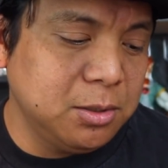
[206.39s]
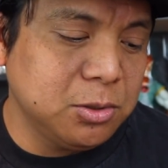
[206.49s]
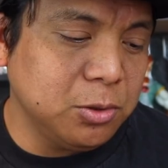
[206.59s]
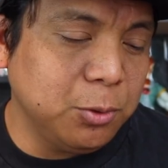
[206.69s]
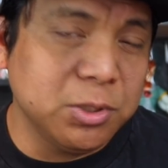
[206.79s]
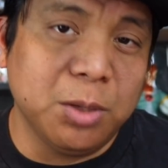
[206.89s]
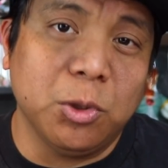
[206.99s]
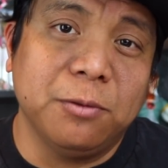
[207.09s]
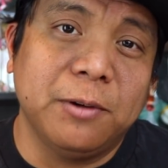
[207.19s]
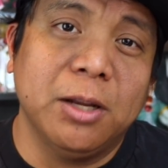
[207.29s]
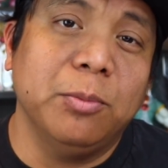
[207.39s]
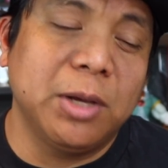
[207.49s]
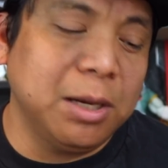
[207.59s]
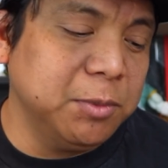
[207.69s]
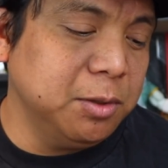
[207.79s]
So I was able to find him
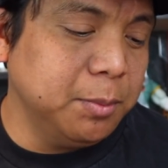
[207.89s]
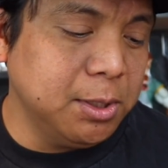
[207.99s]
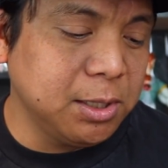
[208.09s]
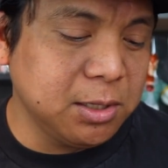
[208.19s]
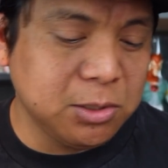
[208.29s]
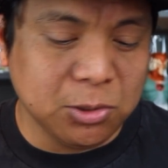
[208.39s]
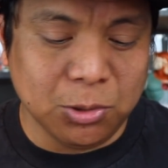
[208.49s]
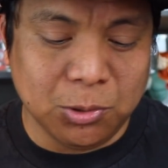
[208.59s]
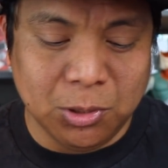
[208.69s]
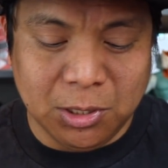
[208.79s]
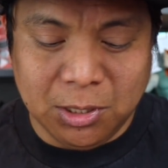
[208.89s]
Captain America, so